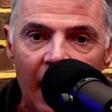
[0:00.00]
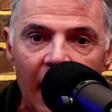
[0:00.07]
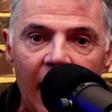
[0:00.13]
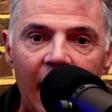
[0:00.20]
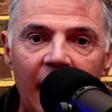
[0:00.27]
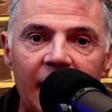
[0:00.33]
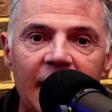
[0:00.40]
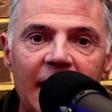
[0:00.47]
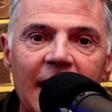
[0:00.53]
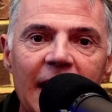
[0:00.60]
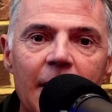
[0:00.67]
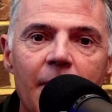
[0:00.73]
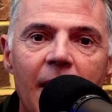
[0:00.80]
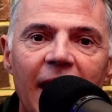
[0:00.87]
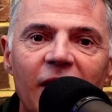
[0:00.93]
And he
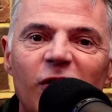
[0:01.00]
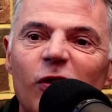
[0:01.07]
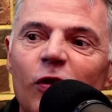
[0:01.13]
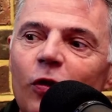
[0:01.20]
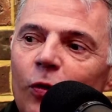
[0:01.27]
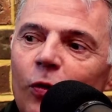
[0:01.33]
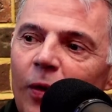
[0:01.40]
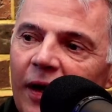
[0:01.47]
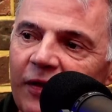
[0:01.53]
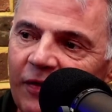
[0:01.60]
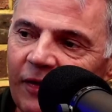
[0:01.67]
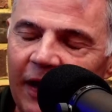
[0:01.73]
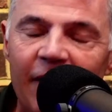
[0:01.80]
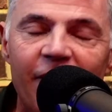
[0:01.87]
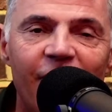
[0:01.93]
made
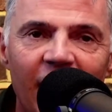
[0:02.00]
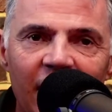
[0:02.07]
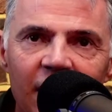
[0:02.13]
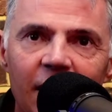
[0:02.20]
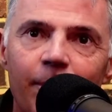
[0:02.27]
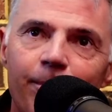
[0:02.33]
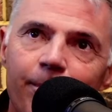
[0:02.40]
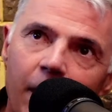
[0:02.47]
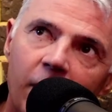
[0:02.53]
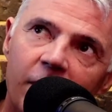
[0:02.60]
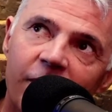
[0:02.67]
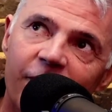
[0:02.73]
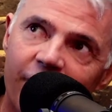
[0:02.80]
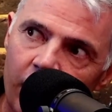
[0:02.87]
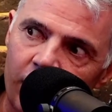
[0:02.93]
he funded both
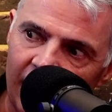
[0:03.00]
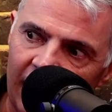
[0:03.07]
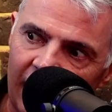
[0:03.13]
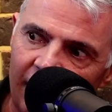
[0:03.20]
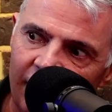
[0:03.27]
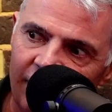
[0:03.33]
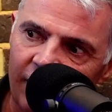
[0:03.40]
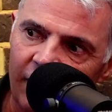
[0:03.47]
Vote Leave